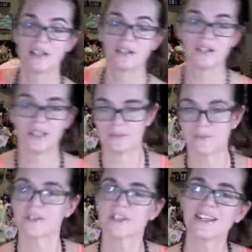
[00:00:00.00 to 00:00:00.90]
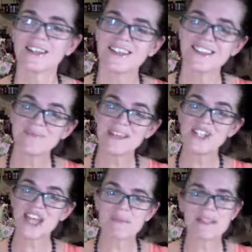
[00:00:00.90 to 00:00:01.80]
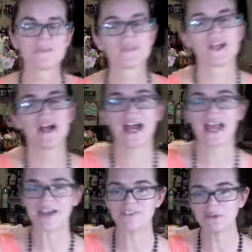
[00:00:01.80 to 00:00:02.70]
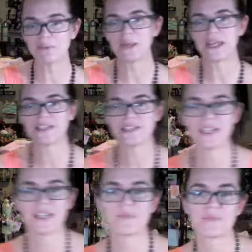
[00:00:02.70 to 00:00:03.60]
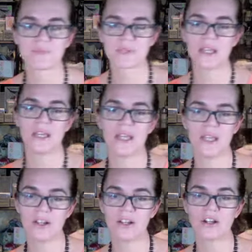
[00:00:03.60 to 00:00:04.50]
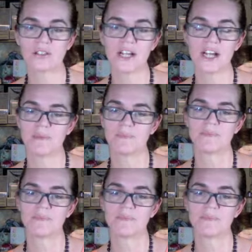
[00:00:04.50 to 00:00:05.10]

like, my jammies, I haven't been painting in a long time.